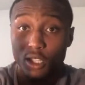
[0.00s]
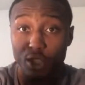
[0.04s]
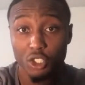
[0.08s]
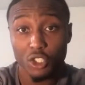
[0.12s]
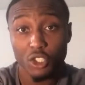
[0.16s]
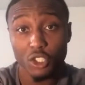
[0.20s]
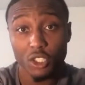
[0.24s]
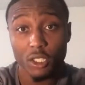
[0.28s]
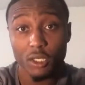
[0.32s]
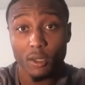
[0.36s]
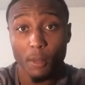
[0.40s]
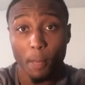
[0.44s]

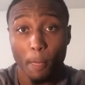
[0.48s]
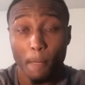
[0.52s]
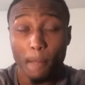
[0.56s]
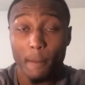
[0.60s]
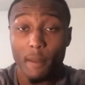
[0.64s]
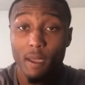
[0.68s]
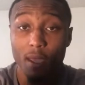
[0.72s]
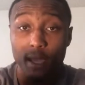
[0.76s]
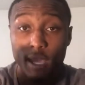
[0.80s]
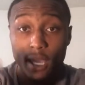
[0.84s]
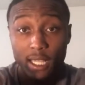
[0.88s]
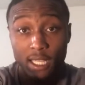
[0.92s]
and shit.
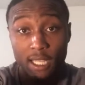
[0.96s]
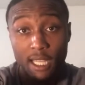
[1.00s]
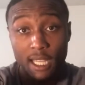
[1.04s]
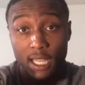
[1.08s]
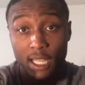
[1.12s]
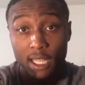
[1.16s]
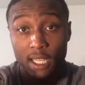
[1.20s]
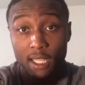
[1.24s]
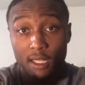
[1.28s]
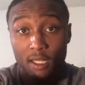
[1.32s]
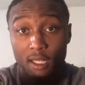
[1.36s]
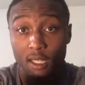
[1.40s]
And
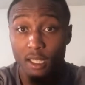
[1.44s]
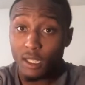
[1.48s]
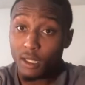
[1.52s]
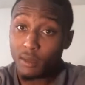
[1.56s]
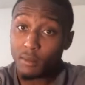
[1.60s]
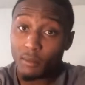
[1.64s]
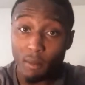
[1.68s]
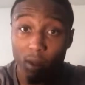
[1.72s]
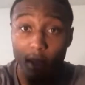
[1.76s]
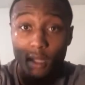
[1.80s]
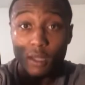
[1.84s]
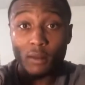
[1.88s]
then
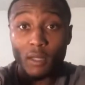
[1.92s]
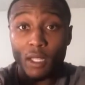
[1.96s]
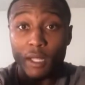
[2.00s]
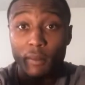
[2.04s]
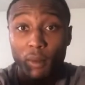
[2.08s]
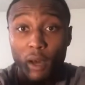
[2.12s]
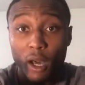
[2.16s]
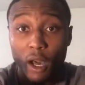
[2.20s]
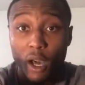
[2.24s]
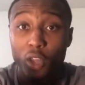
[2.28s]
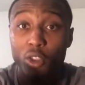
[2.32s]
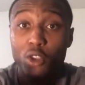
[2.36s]

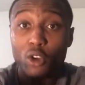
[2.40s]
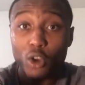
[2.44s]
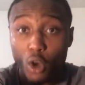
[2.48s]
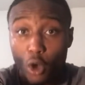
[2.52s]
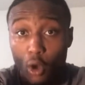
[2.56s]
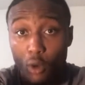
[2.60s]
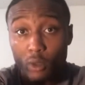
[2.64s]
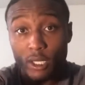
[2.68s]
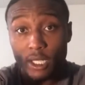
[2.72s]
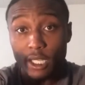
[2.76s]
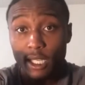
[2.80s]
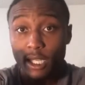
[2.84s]
my other
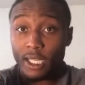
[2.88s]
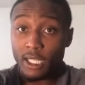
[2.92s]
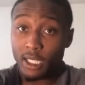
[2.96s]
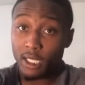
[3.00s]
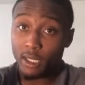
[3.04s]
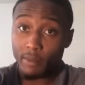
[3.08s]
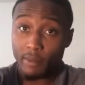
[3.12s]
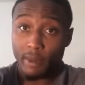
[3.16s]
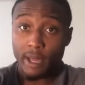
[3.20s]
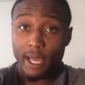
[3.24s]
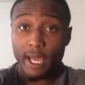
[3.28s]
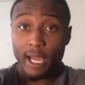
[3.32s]
old nigga
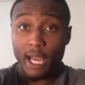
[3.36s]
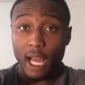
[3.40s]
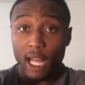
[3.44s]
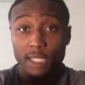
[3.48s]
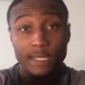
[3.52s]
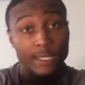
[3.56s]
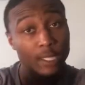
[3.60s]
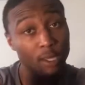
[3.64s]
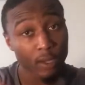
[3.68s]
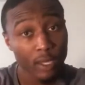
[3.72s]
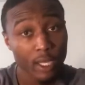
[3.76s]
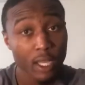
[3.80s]
in the back,
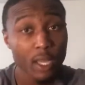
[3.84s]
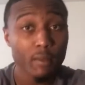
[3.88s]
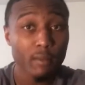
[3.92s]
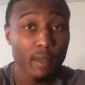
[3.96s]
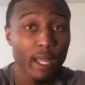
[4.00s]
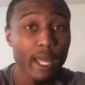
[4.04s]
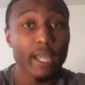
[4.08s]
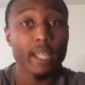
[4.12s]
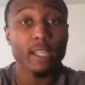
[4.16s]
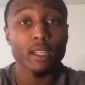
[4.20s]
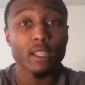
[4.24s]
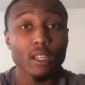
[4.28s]
I tell
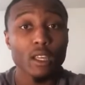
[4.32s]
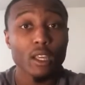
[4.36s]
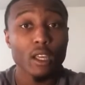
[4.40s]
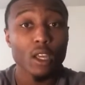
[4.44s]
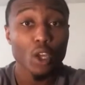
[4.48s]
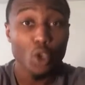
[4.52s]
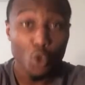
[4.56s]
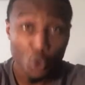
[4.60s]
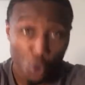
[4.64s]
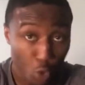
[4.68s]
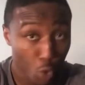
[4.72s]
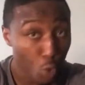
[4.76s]
him, like,
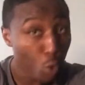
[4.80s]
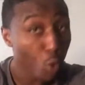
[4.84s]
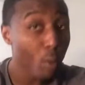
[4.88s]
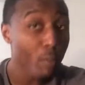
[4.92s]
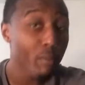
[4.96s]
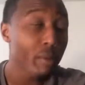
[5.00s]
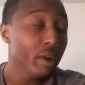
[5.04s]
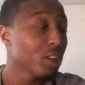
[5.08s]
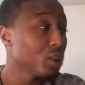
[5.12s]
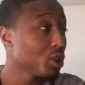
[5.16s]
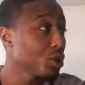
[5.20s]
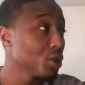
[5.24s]
you a
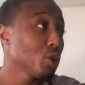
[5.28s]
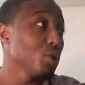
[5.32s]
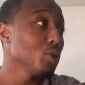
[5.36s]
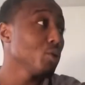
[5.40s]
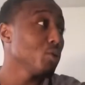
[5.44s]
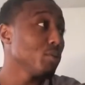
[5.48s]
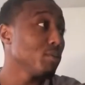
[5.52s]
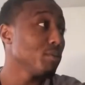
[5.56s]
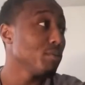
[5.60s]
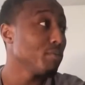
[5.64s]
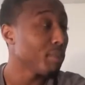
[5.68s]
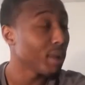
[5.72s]
bitch
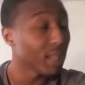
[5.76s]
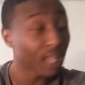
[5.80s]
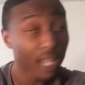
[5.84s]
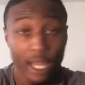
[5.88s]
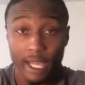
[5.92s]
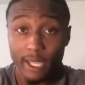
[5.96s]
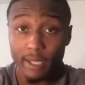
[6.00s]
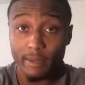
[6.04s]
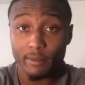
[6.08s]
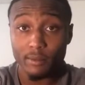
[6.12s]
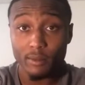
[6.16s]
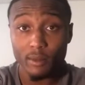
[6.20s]
too,
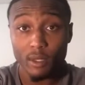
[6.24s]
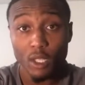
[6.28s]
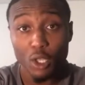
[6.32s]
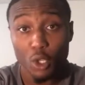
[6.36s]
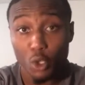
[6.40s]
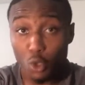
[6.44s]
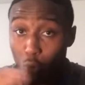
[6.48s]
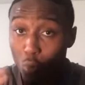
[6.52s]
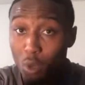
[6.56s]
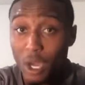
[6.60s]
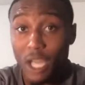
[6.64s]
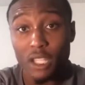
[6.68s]
but, like,
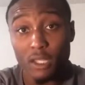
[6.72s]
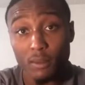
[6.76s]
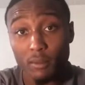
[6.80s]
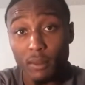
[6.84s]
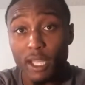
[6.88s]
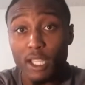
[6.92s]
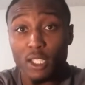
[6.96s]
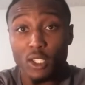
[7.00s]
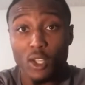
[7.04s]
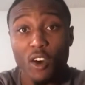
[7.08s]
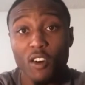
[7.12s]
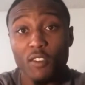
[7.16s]
you got the
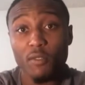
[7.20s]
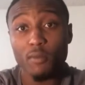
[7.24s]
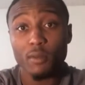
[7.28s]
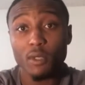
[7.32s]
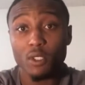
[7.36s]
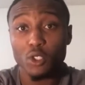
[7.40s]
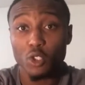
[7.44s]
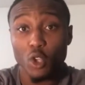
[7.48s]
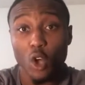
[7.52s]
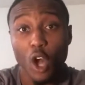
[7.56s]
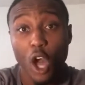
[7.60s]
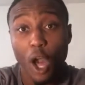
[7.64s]
niggas off
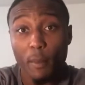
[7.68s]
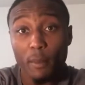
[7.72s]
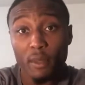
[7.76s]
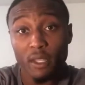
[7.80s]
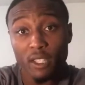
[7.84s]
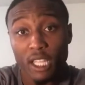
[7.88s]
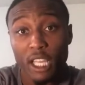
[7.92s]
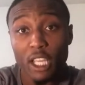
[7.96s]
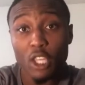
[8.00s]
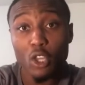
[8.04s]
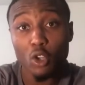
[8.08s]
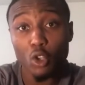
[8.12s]
me, so
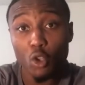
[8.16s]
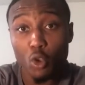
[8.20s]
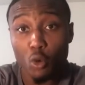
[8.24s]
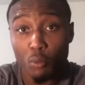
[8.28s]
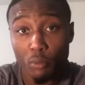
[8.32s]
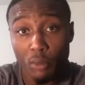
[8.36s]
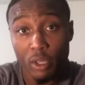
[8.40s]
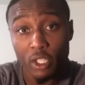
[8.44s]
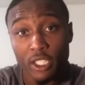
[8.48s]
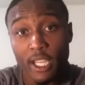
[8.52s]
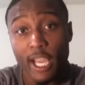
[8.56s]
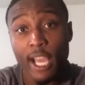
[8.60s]
I'ma thank your little
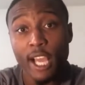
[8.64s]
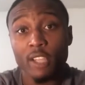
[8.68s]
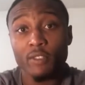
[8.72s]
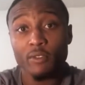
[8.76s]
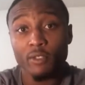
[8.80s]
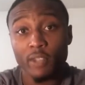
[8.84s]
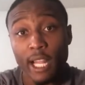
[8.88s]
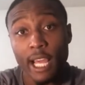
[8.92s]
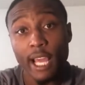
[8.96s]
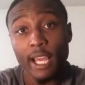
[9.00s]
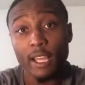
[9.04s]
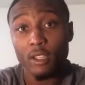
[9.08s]
bitch ass
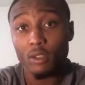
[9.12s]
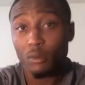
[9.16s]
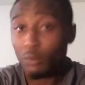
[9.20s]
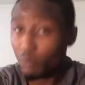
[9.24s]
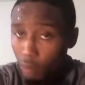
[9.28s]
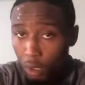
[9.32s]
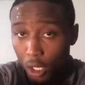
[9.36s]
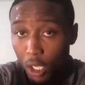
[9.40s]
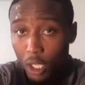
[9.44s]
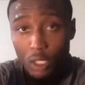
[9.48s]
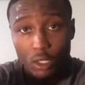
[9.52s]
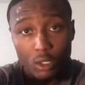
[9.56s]
for that.
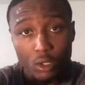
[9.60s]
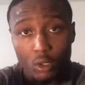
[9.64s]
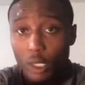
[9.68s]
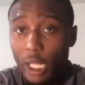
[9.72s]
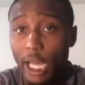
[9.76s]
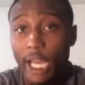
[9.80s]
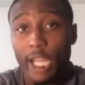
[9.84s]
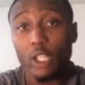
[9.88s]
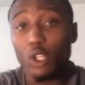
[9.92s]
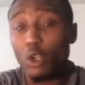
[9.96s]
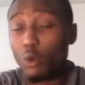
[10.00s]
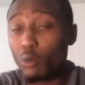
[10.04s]
But,
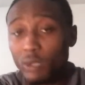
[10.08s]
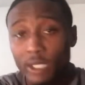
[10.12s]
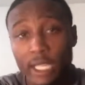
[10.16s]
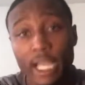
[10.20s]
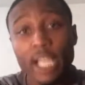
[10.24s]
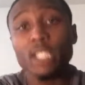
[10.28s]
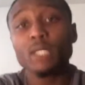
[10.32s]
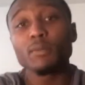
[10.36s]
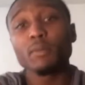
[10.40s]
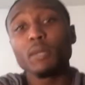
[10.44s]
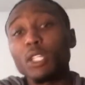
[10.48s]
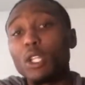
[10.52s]
like, don't
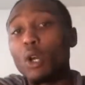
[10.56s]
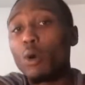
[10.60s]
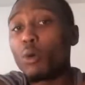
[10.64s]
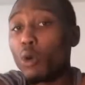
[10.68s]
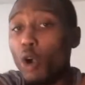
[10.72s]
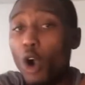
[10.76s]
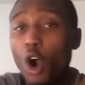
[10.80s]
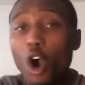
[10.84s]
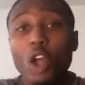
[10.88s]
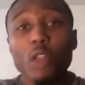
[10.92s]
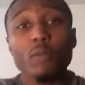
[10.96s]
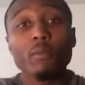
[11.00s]
text me,
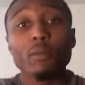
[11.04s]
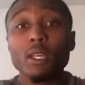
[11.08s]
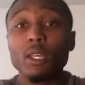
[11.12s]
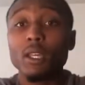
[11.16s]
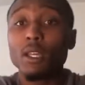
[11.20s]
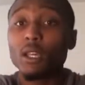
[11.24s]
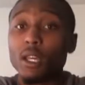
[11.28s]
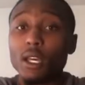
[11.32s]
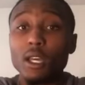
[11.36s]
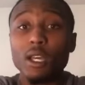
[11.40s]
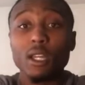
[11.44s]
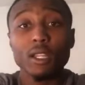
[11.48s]
don't call
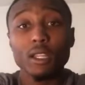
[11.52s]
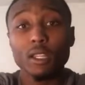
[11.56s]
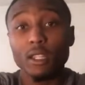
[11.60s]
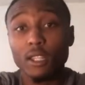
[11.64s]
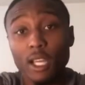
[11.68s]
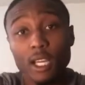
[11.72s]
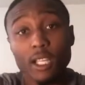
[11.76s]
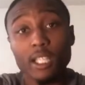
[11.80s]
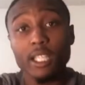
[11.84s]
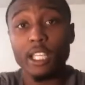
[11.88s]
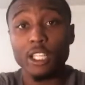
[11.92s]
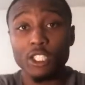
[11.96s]
me,
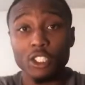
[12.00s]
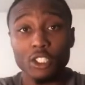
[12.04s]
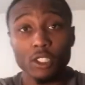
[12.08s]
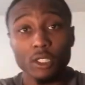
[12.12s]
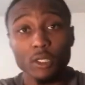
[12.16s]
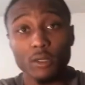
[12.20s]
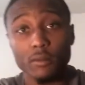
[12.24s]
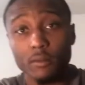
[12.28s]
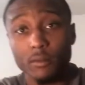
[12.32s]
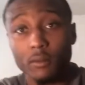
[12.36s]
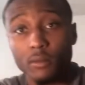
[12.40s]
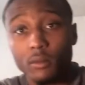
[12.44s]
none of that
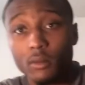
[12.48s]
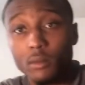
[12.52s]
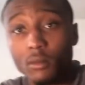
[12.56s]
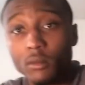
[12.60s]
shit.